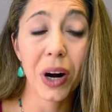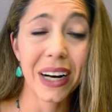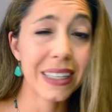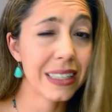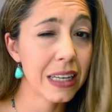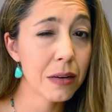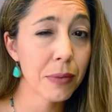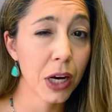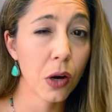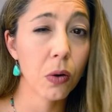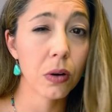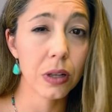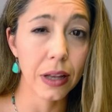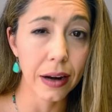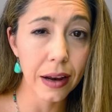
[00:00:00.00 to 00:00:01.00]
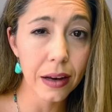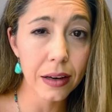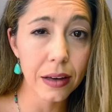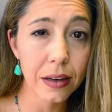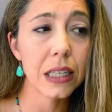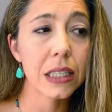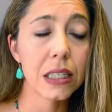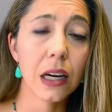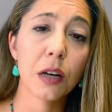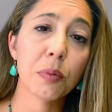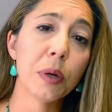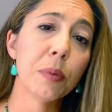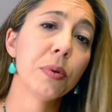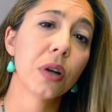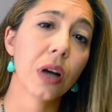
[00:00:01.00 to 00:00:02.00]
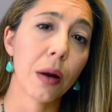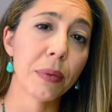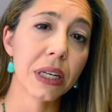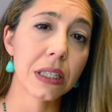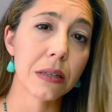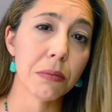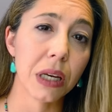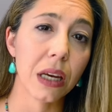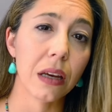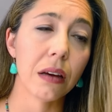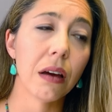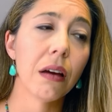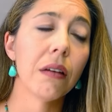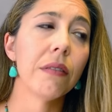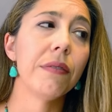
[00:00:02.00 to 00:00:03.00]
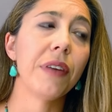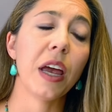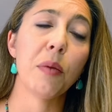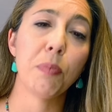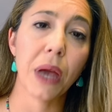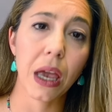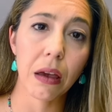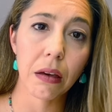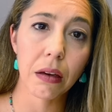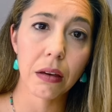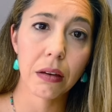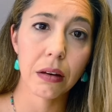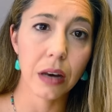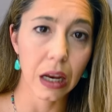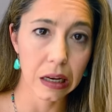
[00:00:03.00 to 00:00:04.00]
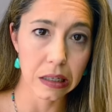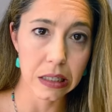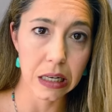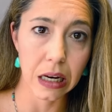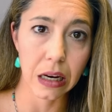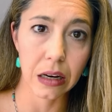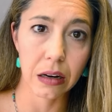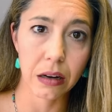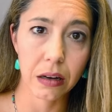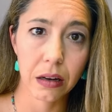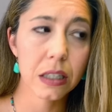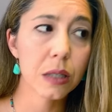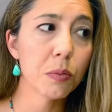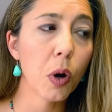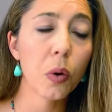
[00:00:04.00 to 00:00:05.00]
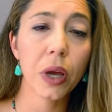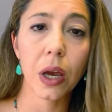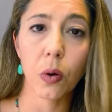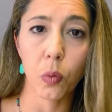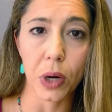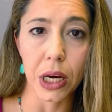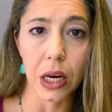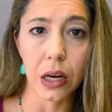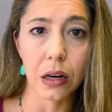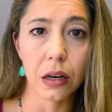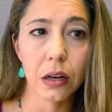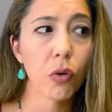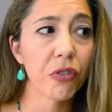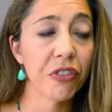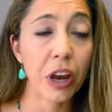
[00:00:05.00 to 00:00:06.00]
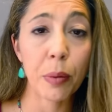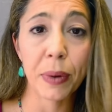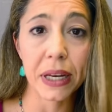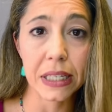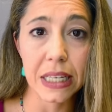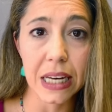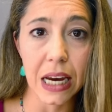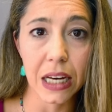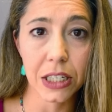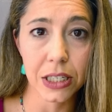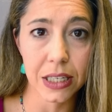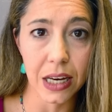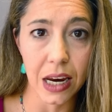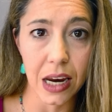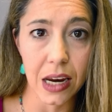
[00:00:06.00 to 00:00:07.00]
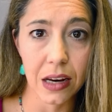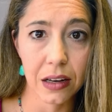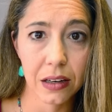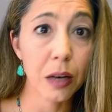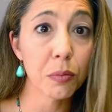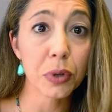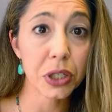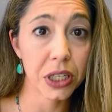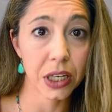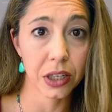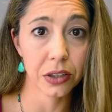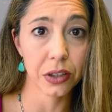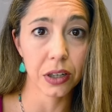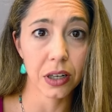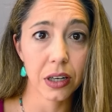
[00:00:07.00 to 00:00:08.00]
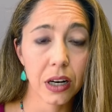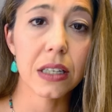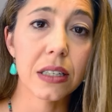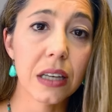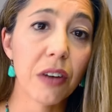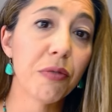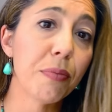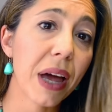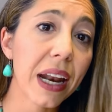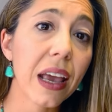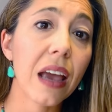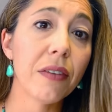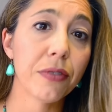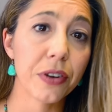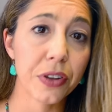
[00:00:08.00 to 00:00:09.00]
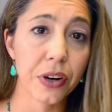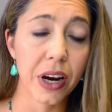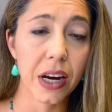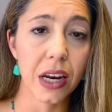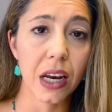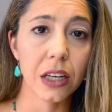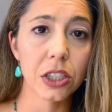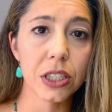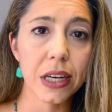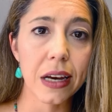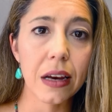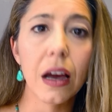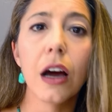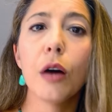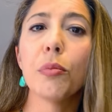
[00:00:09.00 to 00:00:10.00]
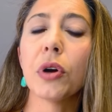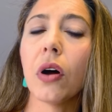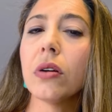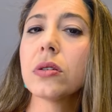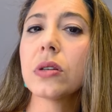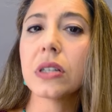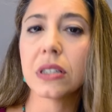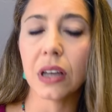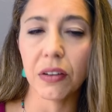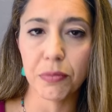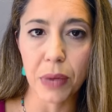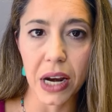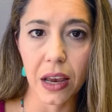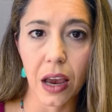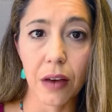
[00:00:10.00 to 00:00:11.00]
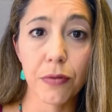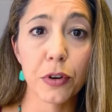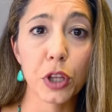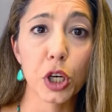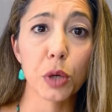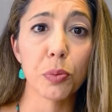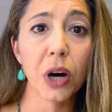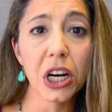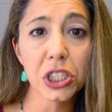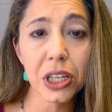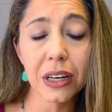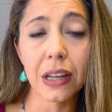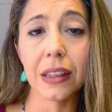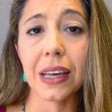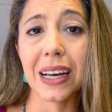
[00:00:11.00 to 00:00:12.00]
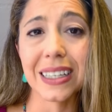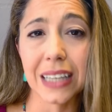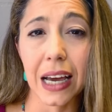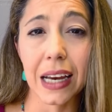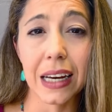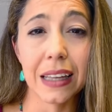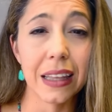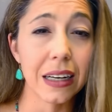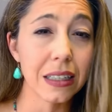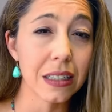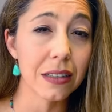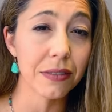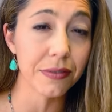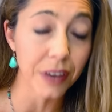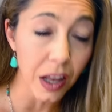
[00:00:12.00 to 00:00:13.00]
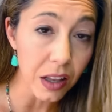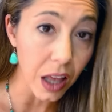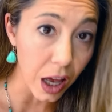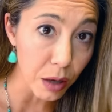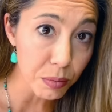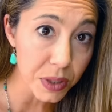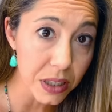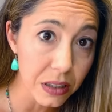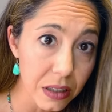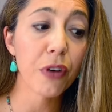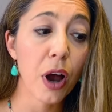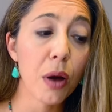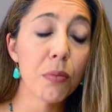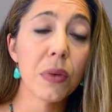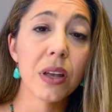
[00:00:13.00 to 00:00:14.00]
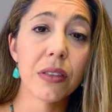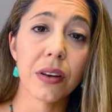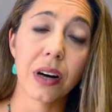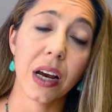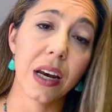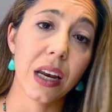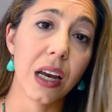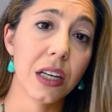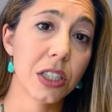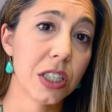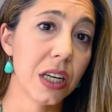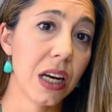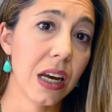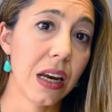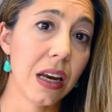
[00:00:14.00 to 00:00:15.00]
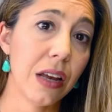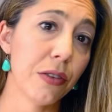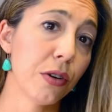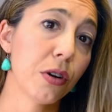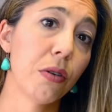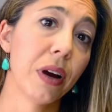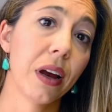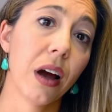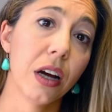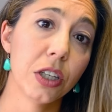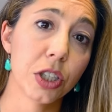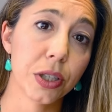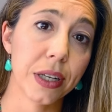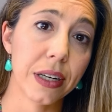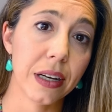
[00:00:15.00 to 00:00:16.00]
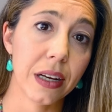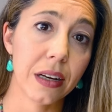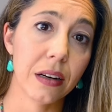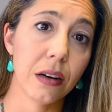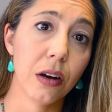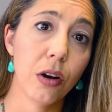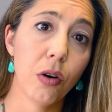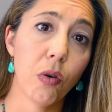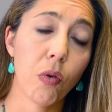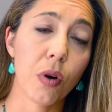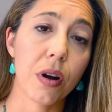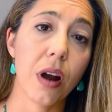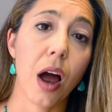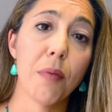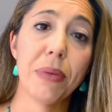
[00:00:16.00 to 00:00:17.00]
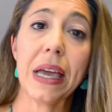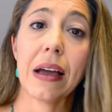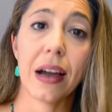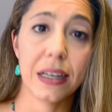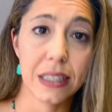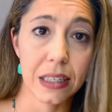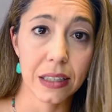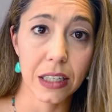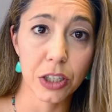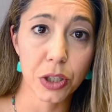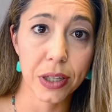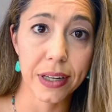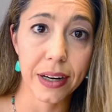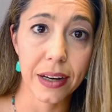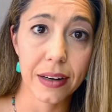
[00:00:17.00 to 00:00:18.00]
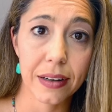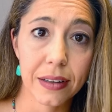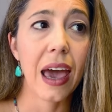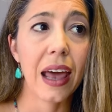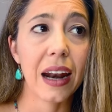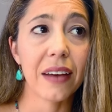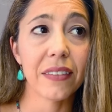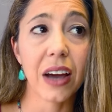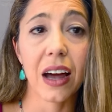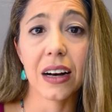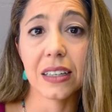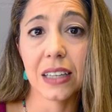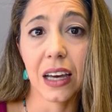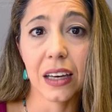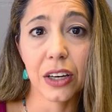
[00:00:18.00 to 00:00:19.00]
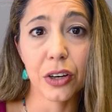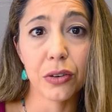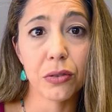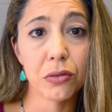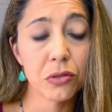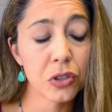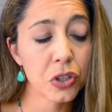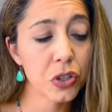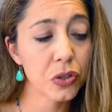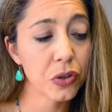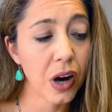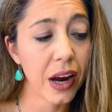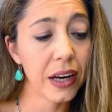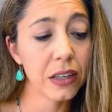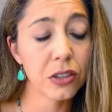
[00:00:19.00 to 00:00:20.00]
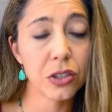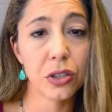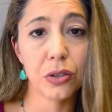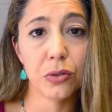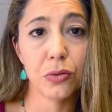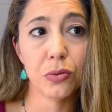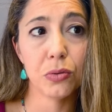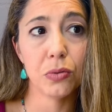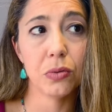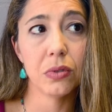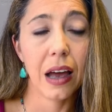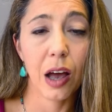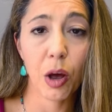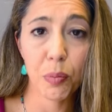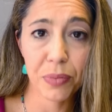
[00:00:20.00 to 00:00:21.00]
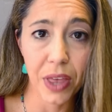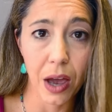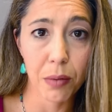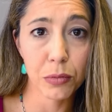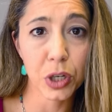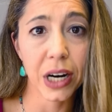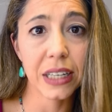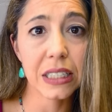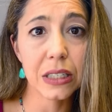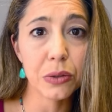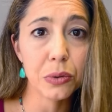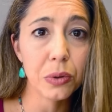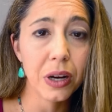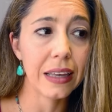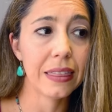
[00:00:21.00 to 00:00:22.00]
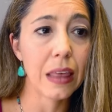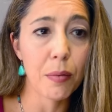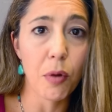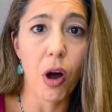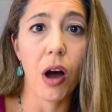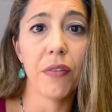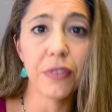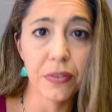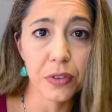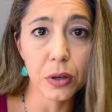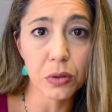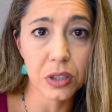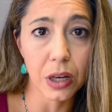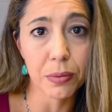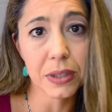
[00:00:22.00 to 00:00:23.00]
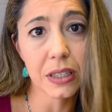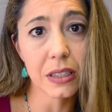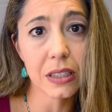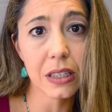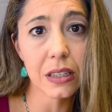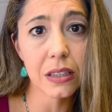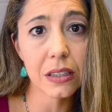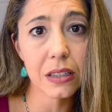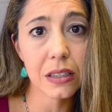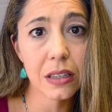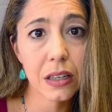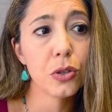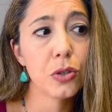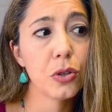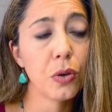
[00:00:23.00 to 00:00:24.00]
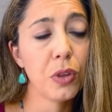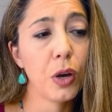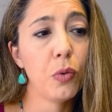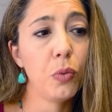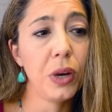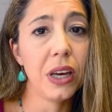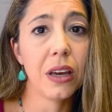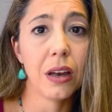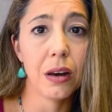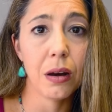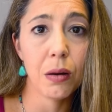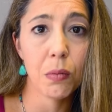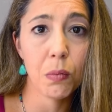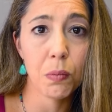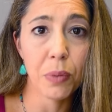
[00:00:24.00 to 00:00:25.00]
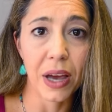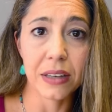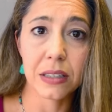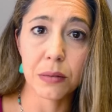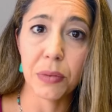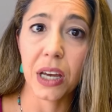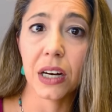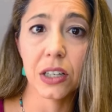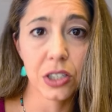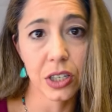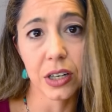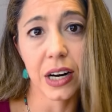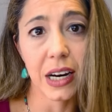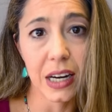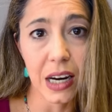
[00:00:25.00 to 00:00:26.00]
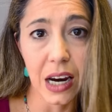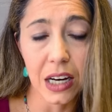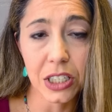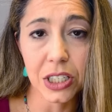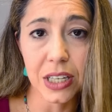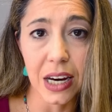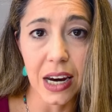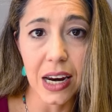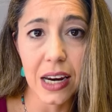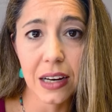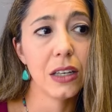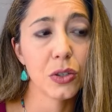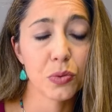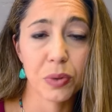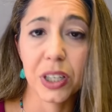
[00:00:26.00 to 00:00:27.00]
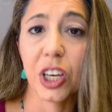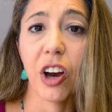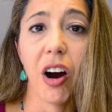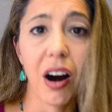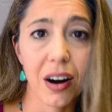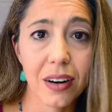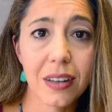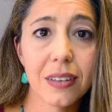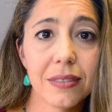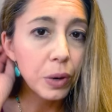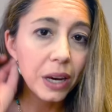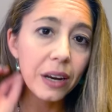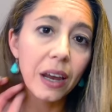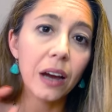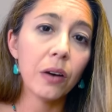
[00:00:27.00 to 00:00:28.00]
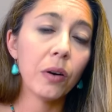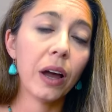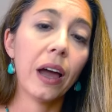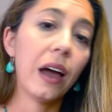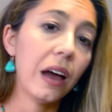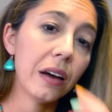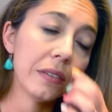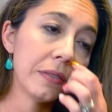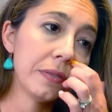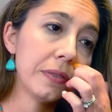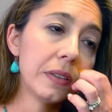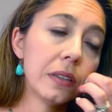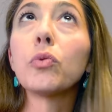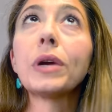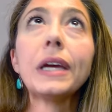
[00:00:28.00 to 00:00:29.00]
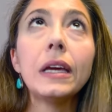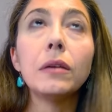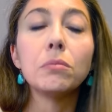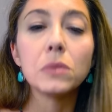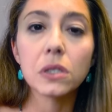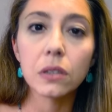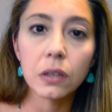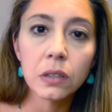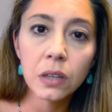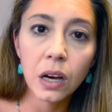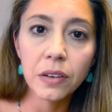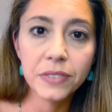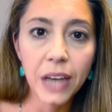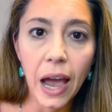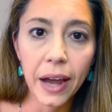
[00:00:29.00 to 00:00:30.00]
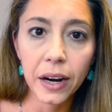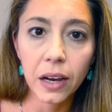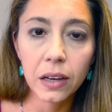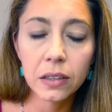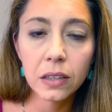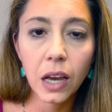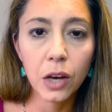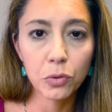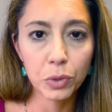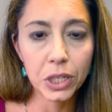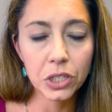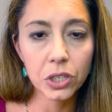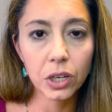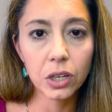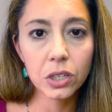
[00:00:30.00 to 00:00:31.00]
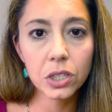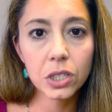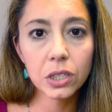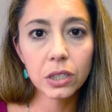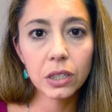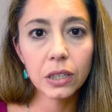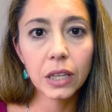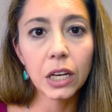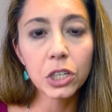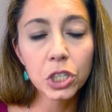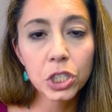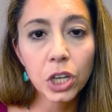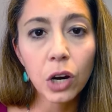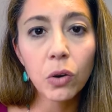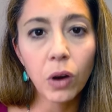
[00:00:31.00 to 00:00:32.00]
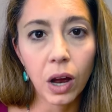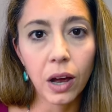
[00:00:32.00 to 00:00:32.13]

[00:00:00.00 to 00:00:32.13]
What I see in my own clinic is young people coming to me vaping nicotine, smoking weed, or vaping T H C in particular, to self-medicate for their A D H D, but also to self-medicate for the depression and the anxiety that is developed from their A D H D either going untreated or not being ideally treated. And I've got to tell you, trying to help them, trying to get them off of those substances so that we can best manage their A D H D is really hard. We now have reams of data and research that show